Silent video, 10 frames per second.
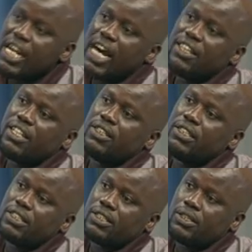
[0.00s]
And then
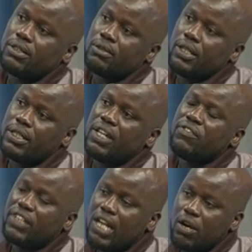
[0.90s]
there are
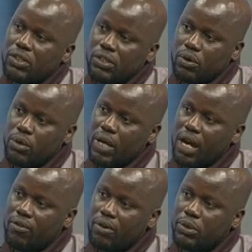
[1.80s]
3 counties where we
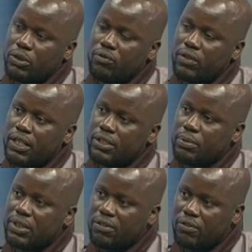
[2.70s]
have a bit of a
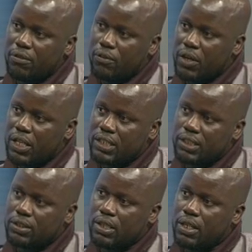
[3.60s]
specific focus.
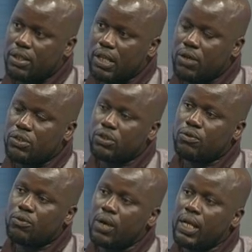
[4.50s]
That's the counties
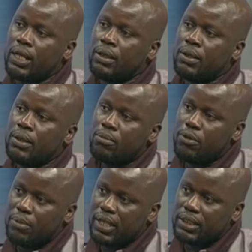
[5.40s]
of Kwale,
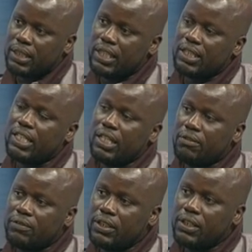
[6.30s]
Mombasa, and
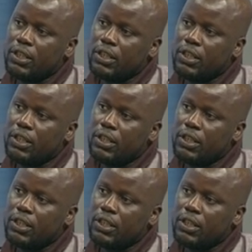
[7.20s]
Kilifi.